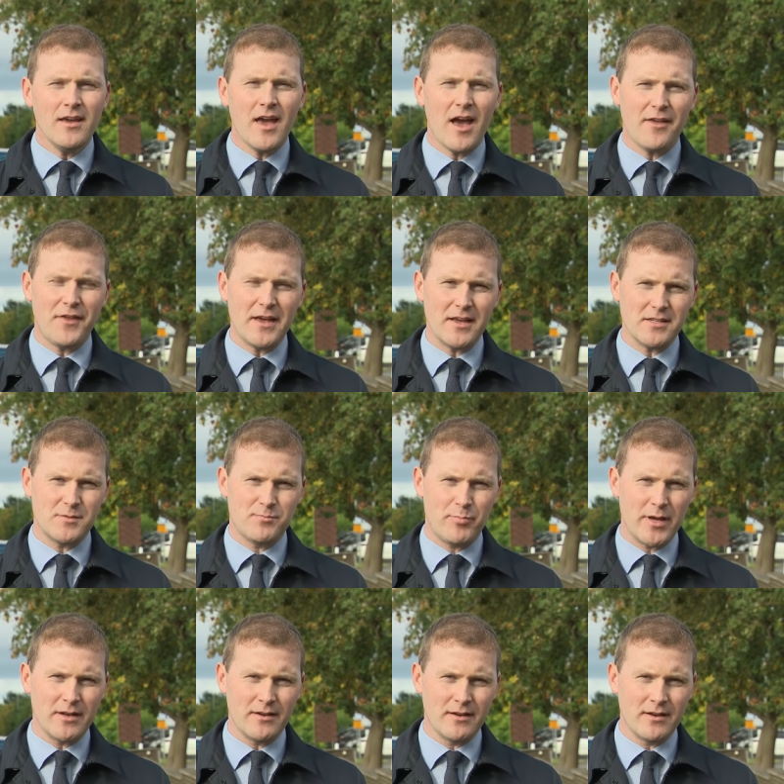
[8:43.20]
Yeah, I think it's
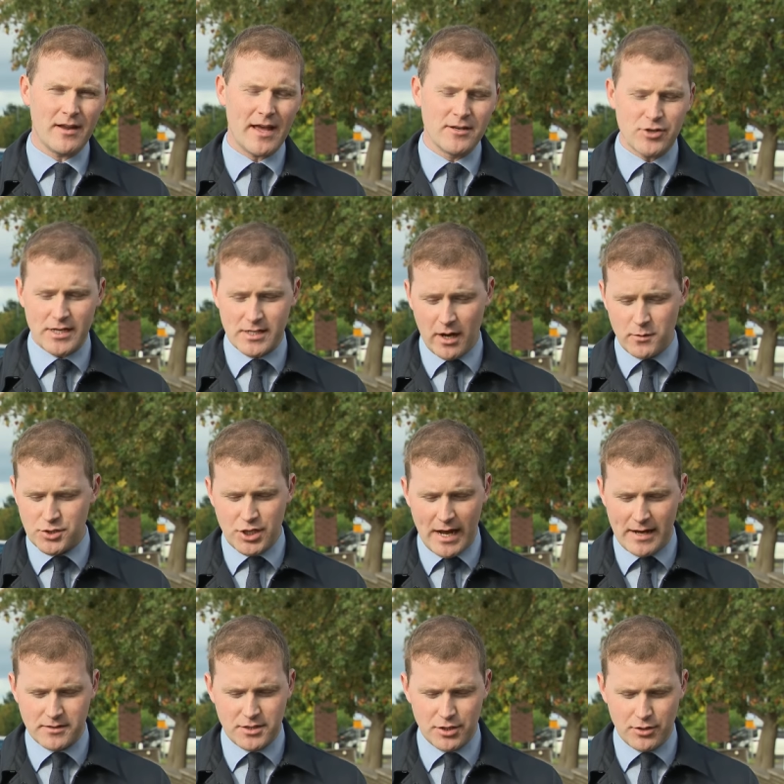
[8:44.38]
been interesting. I was
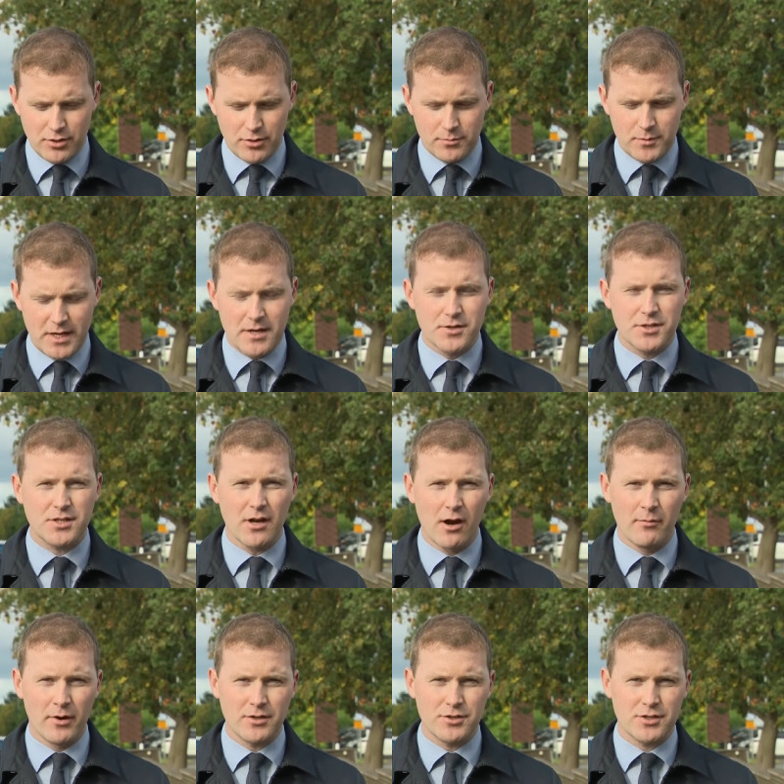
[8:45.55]
chatting to Keir
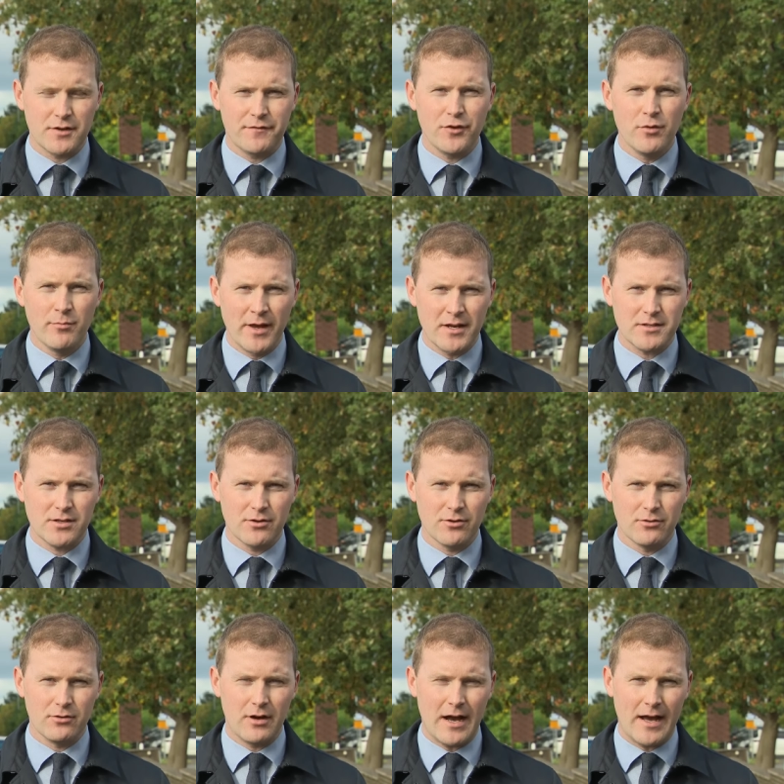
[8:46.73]
Starmer just a few minutes
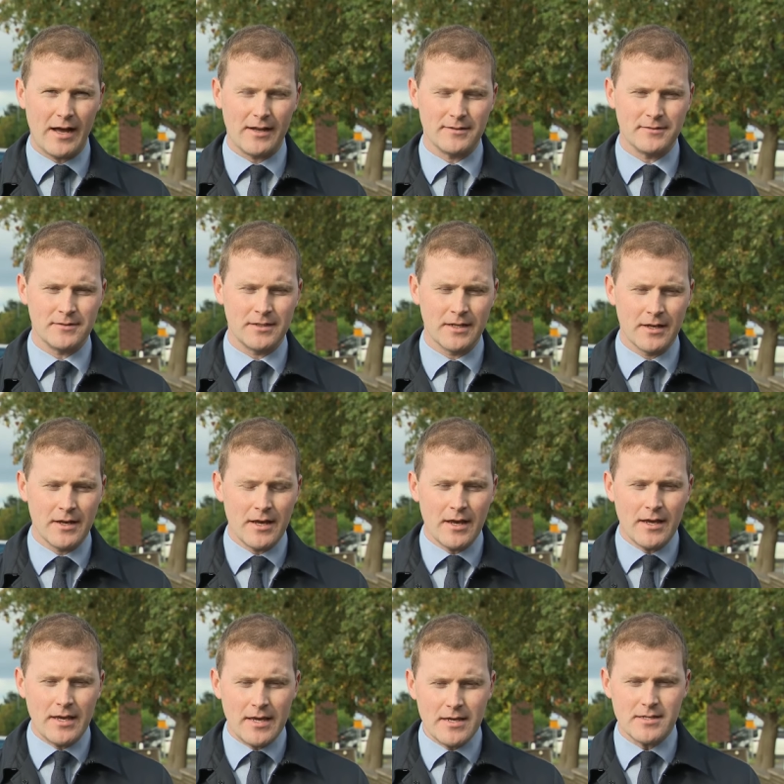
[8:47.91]
ago, and
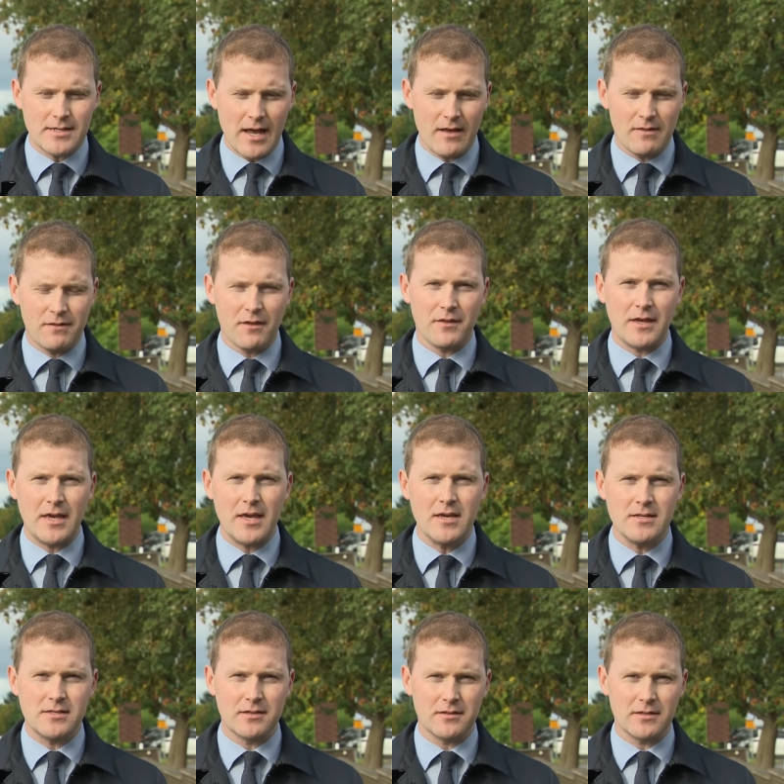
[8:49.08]
he said that the key
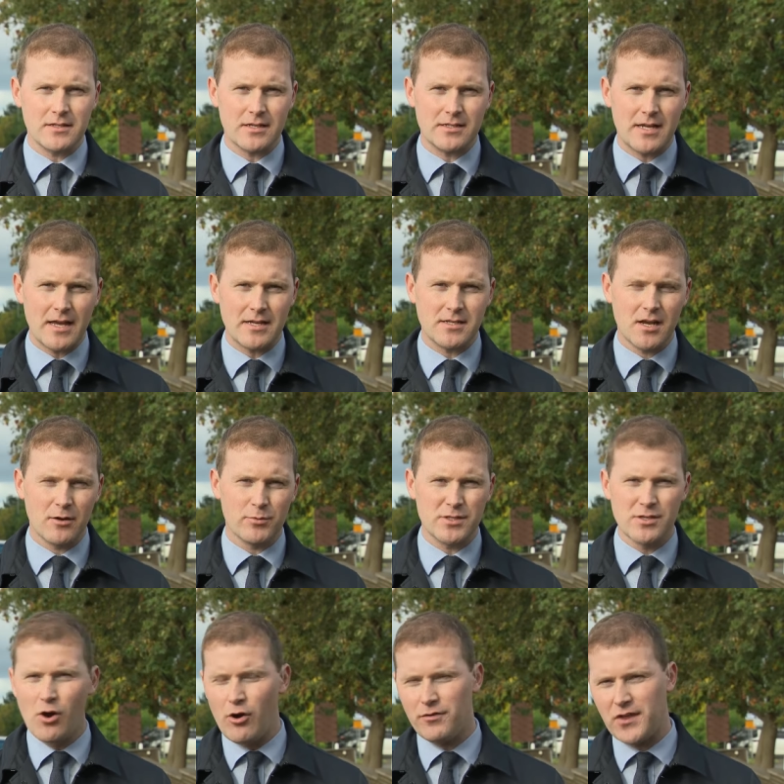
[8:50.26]
to the success here was
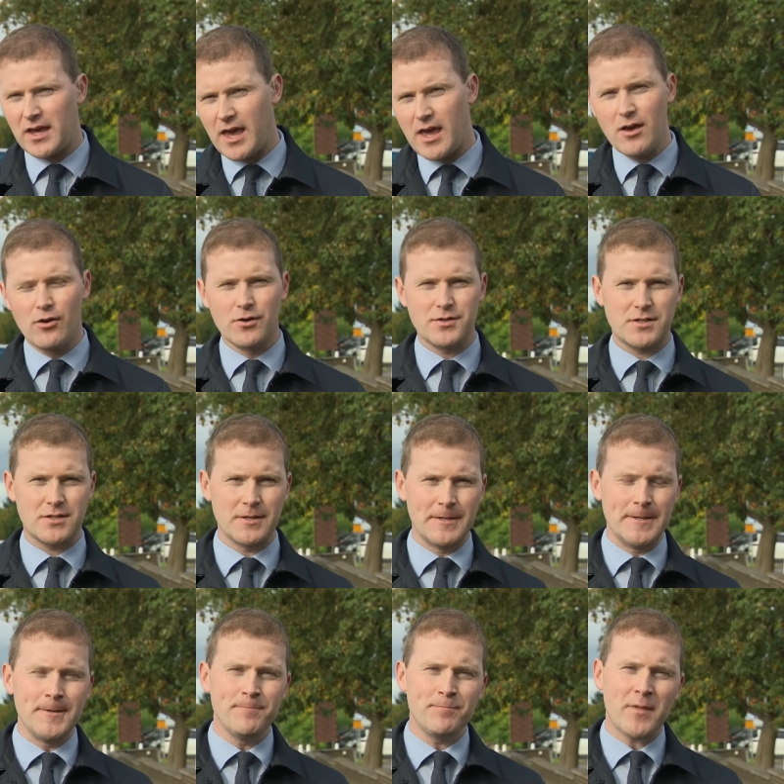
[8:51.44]
not the chaos
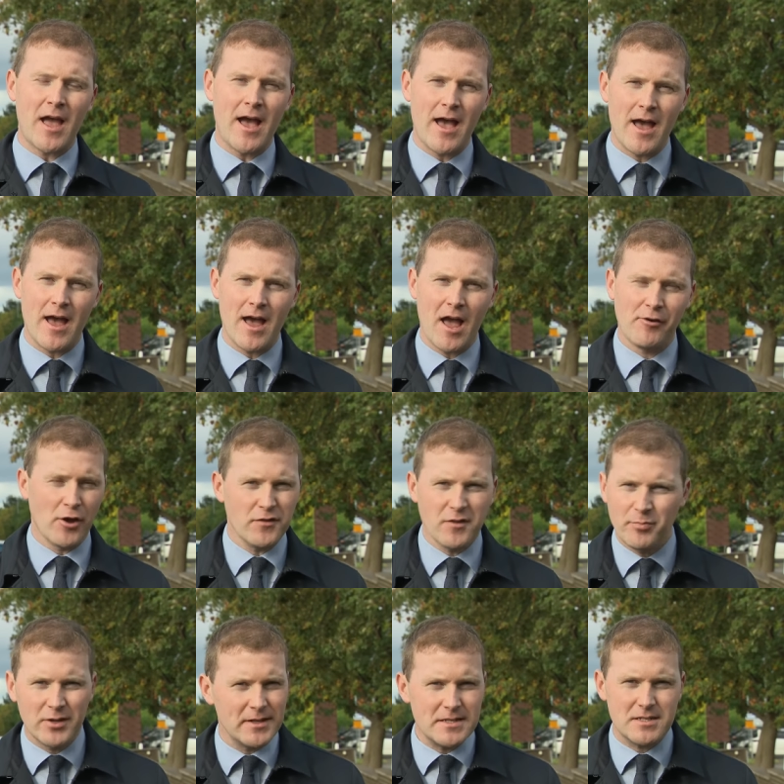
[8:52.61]
uh, around the
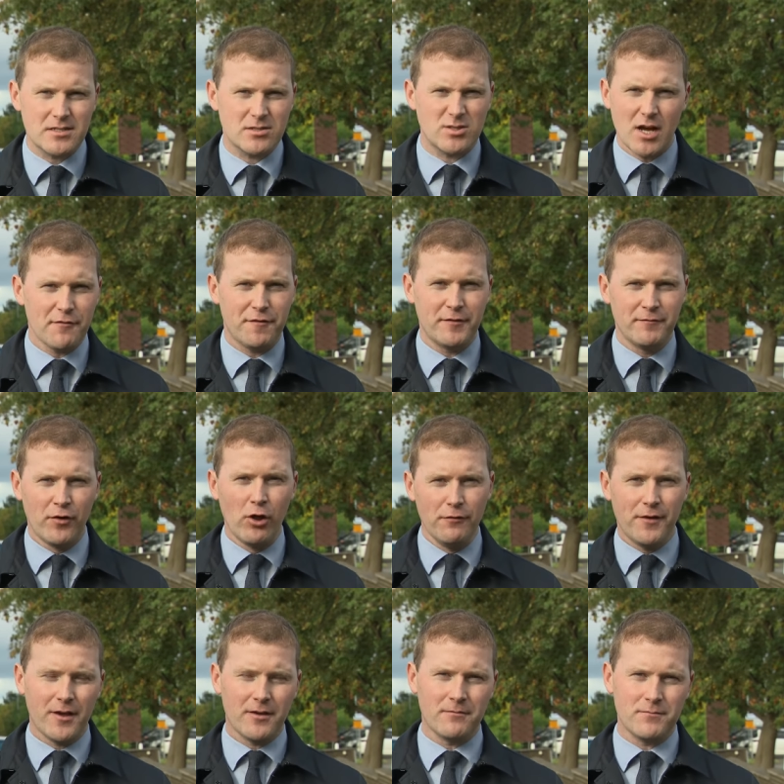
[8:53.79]
police stuff
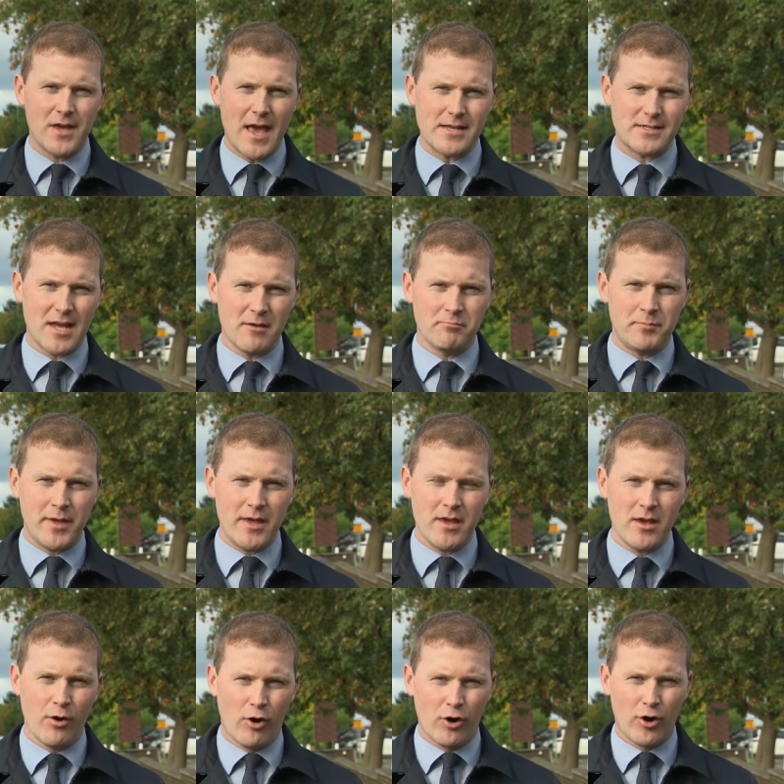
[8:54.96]
involving the
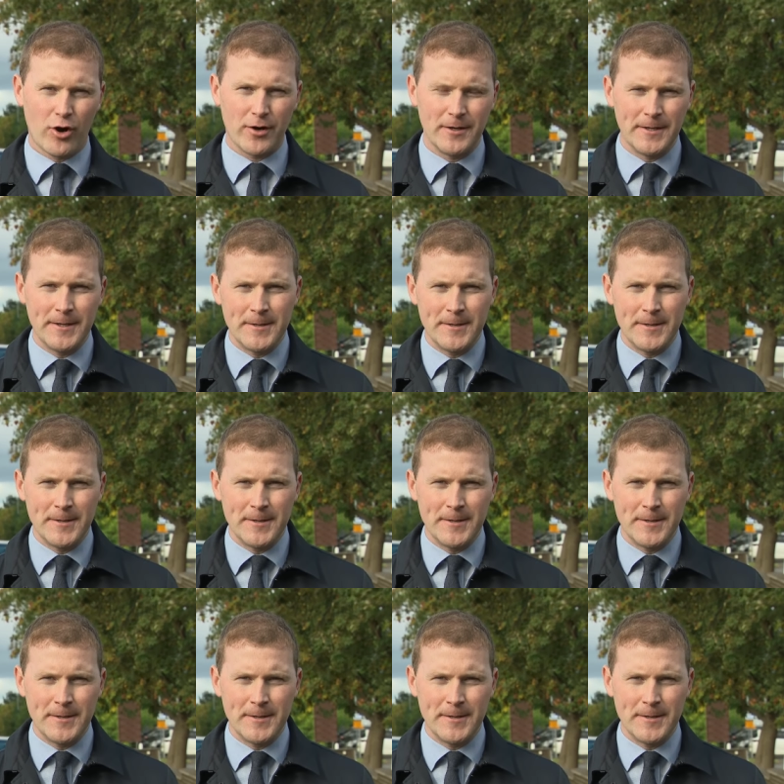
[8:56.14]
SNP or